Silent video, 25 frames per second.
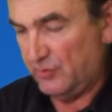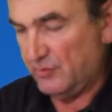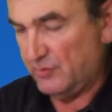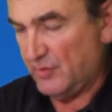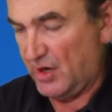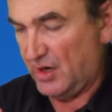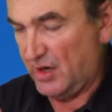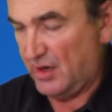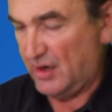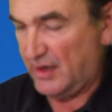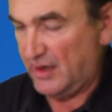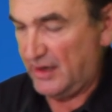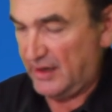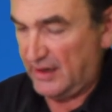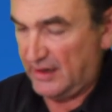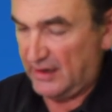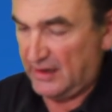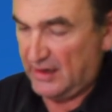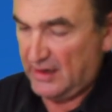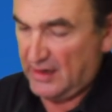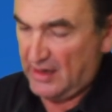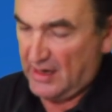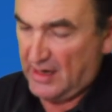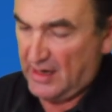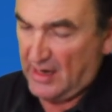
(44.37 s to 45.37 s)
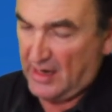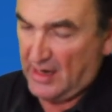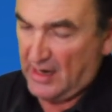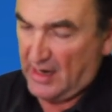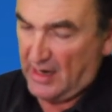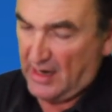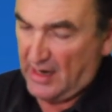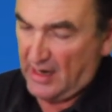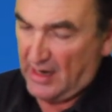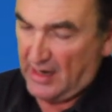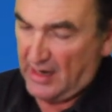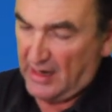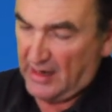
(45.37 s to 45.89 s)
my
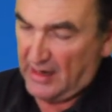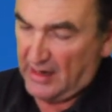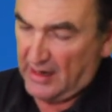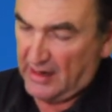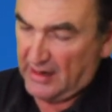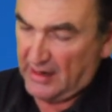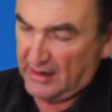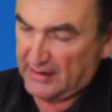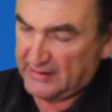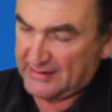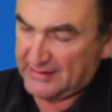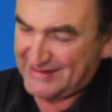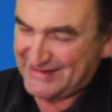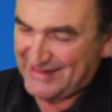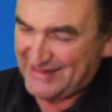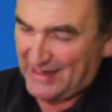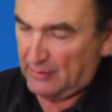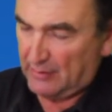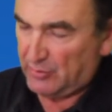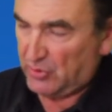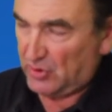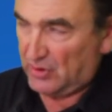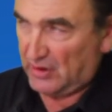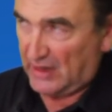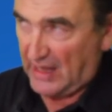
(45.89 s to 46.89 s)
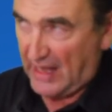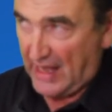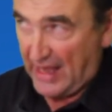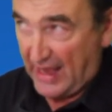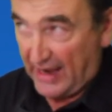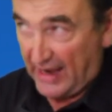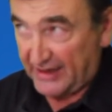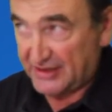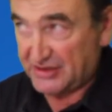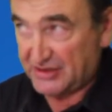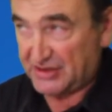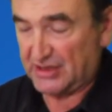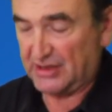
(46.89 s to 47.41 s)
double
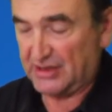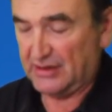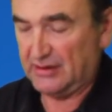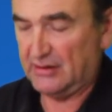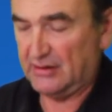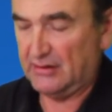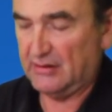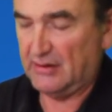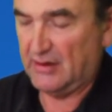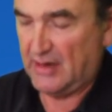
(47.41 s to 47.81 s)
action